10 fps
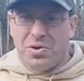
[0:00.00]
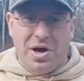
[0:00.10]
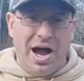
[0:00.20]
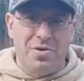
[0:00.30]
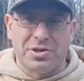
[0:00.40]

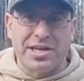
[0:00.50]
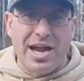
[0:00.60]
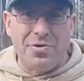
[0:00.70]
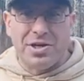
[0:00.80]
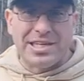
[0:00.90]
high-risk
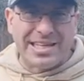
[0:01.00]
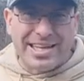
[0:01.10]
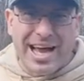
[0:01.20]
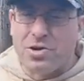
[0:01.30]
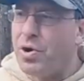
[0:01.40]
areas at
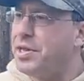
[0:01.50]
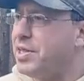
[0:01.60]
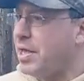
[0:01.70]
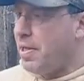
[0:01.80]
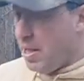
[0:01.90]
night or
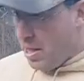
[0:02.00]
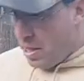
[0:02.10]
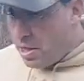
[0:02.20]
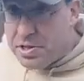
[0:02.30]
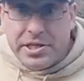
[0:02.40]
anything.
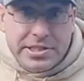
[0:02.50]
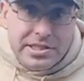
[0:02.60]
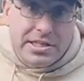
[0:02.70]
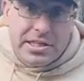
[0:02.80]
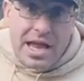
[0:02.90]
This
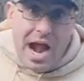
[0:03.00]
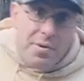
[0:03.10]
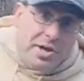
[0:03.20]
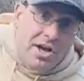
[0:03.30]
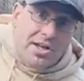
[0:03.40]

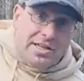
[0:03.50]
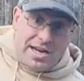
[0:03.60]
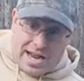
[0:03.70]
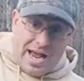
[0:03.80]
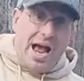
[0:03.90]
carry gun that
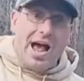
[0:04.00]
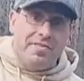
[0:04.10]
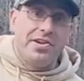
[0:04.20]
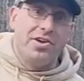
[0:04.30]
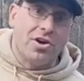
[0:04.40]
I
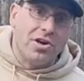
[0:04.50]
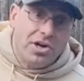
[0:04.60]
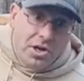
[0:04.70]
have here